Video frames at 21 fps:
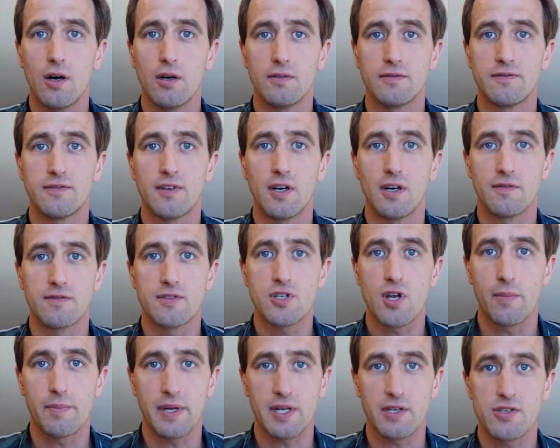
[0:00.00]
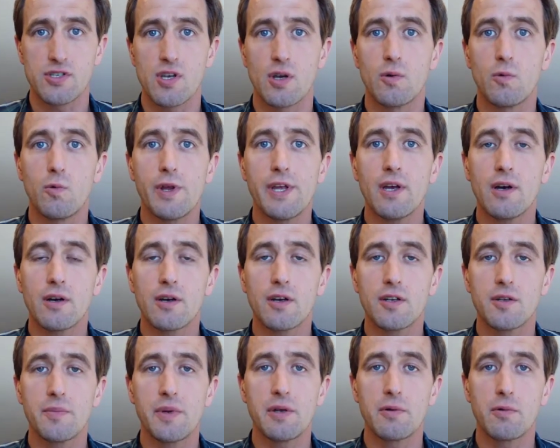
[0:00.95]
of, of topics. So we are
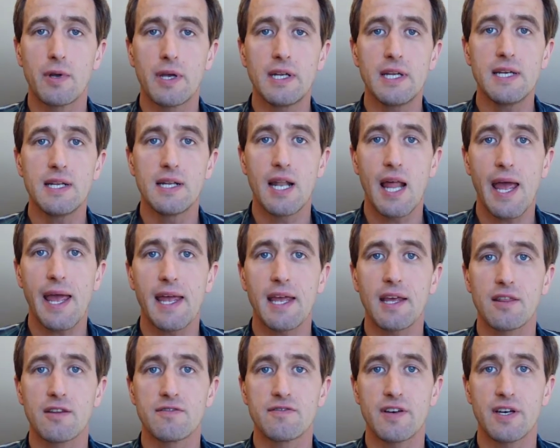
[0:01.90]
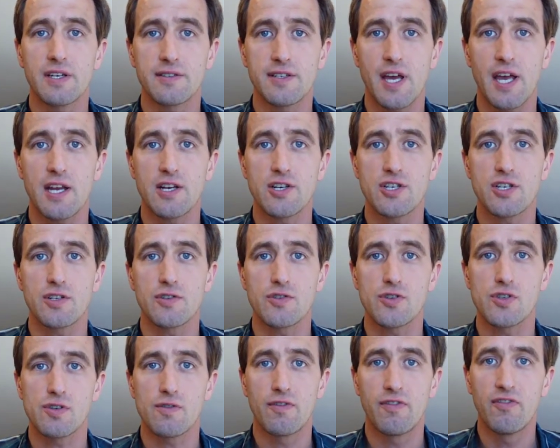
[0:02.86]
going to be really laying the
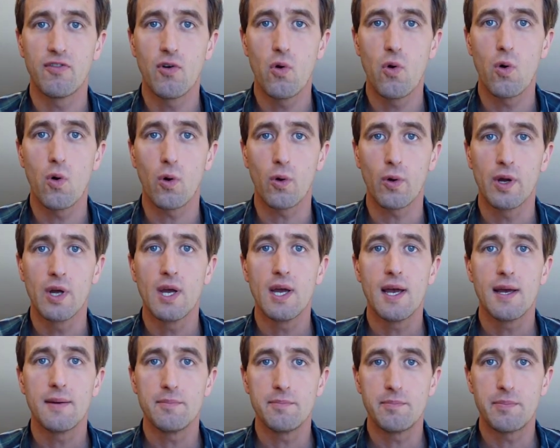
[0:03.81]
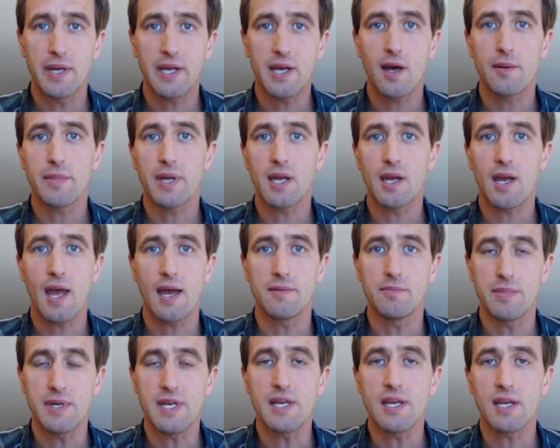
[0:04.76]
foundations for becoming
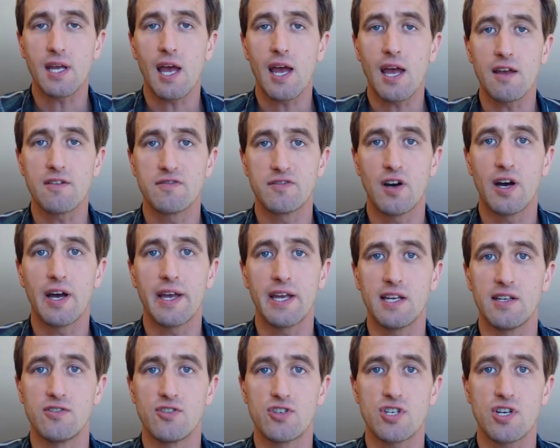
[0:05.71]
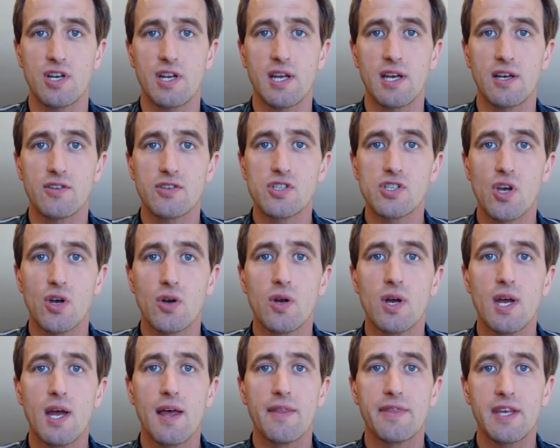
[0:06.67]
and being a fire engineer.
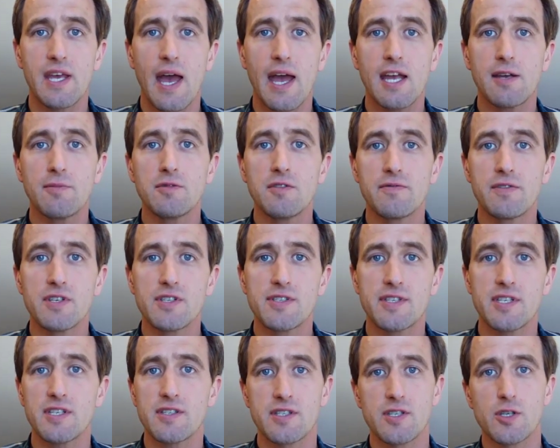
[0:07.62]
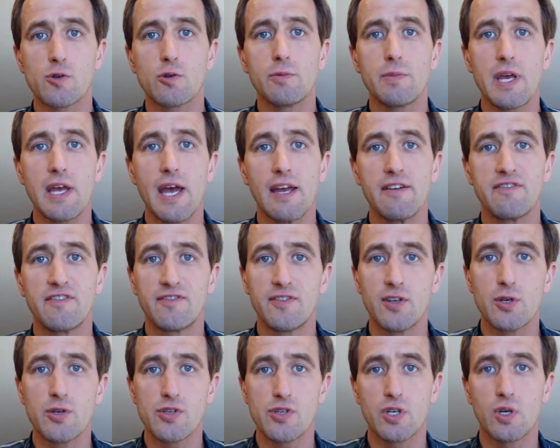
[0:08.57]
So the aim of this is this would be a
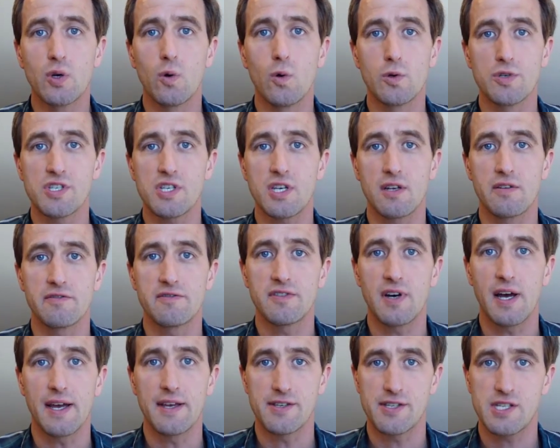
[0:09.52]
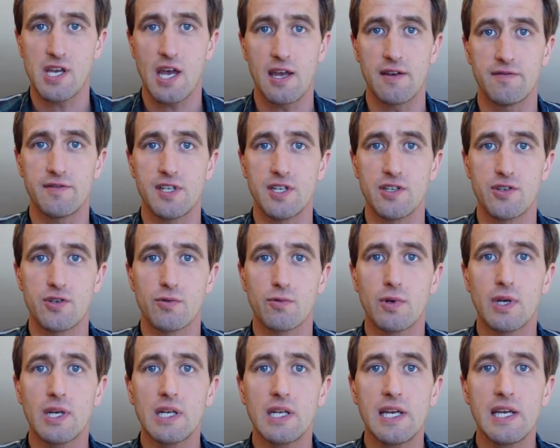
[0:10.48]
first course in fire safety
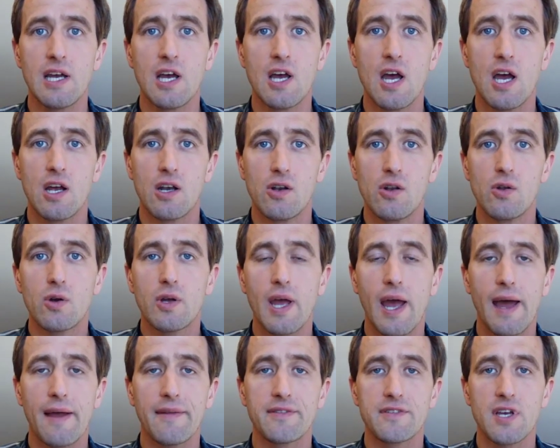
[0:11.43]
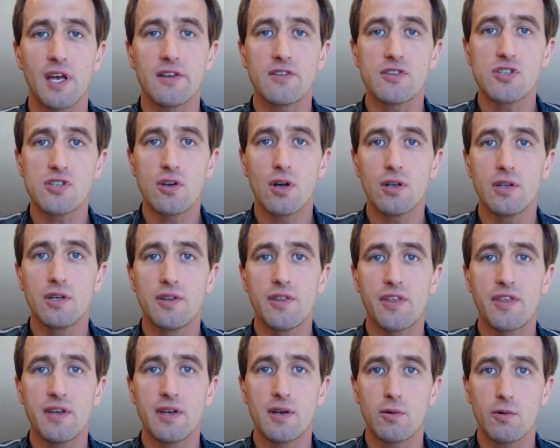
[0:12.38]
to really look at a
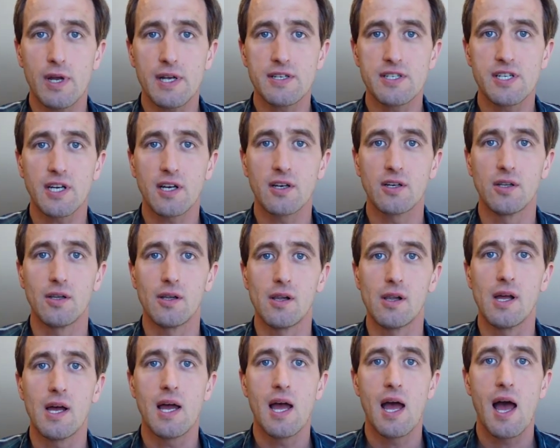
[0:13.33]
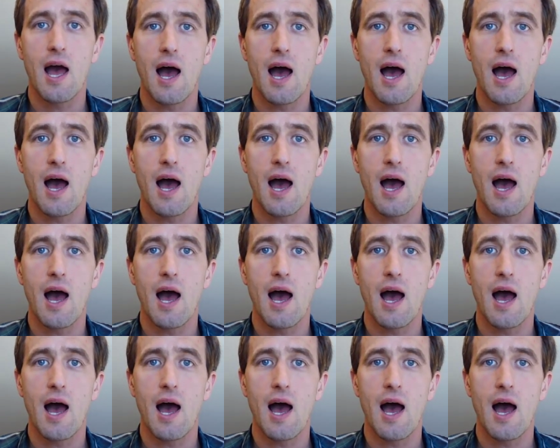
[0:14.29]
solid theoretical